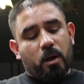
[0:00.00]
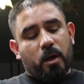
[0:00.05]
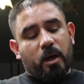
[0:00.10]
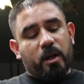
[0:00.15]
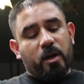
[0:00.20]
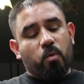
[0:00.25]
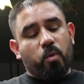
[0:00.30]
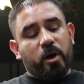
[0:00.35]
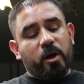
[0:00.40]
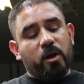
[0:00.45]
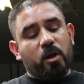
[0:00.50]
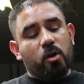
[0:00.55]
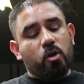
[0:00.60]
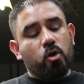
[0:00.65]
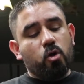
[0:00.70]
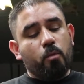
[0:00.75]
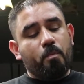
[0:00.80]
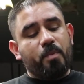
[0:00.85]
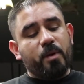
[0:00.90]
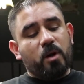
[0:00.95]
And we're going to
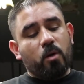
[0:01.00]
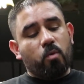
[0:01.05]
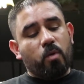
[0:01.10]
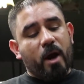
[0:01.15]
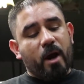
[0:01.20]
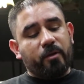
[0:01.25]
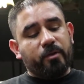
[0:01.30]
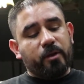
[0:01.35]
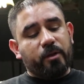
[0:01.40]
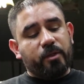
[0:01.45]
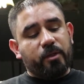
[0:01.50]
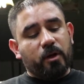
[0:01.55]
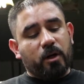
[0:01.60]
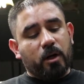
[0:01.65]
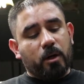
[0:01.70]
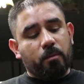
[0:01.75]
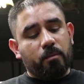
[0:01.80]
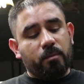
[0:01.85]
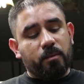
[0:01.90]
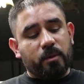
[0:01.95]
loop it around the
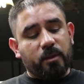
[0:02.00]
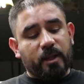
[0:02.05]
thumb.